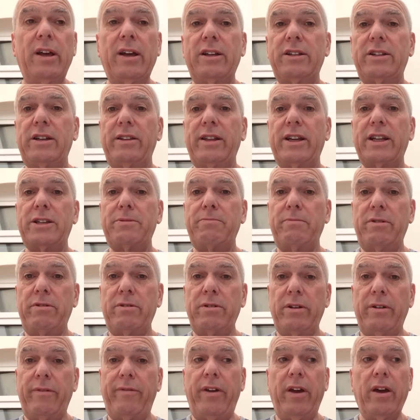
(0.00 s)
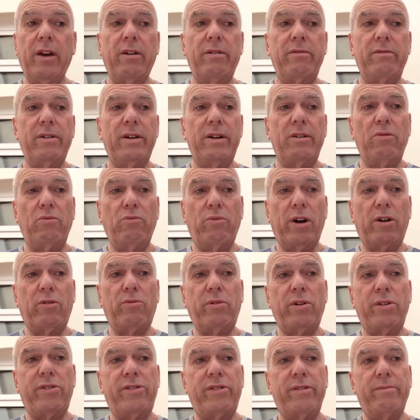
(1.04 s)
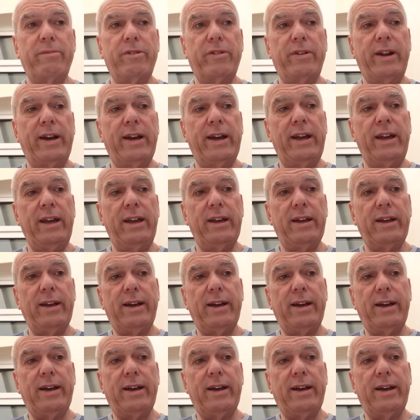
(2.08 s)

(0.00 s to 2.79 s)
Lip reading: So that's my review. Well worth the money.